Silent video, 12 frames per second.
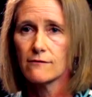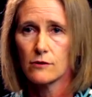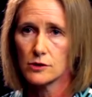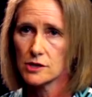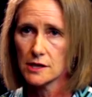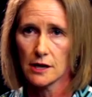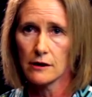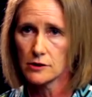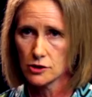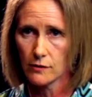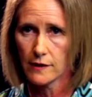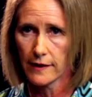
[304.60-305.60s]
unfortunately,
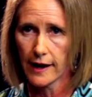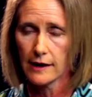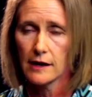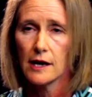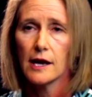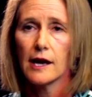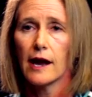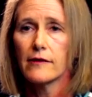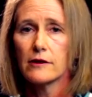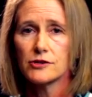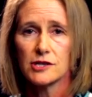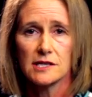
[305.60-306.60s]
aren't doing that.
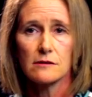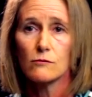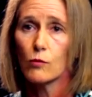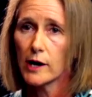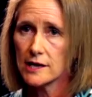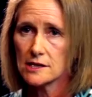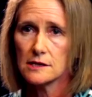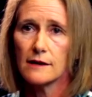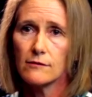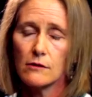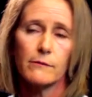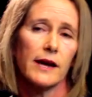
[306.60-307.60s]
And they're just wanting to
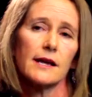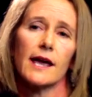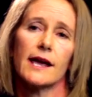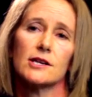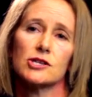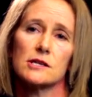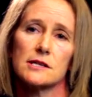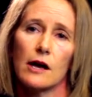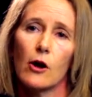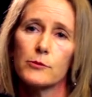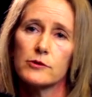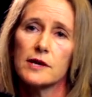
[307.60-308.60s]
give you a medication to
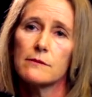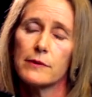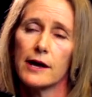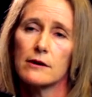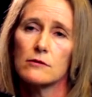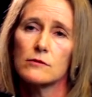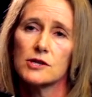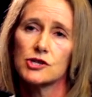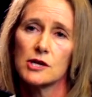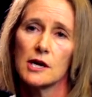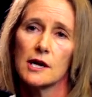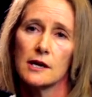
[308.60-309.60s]
help you get better,
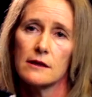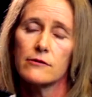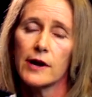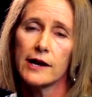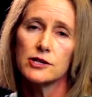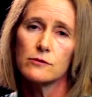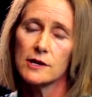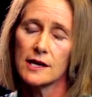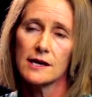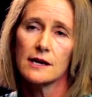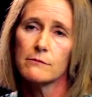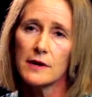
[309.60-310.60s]
which they're not doing
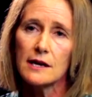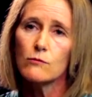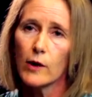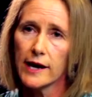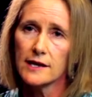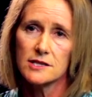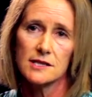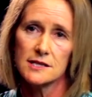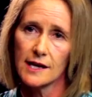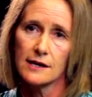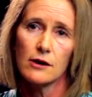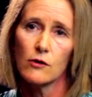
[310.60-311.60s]
it in a mean way. It's
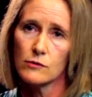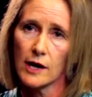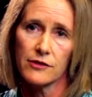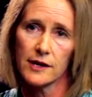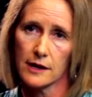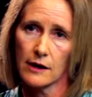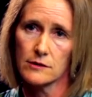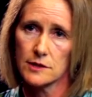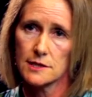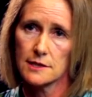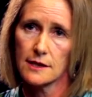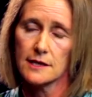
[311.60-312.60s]
just they know nothing
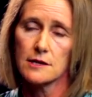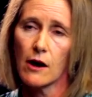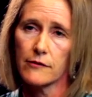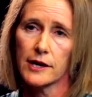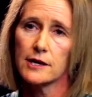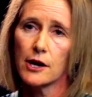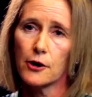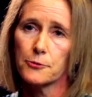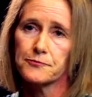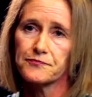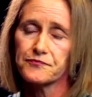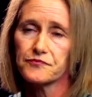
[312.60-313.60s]
else. That's all they know.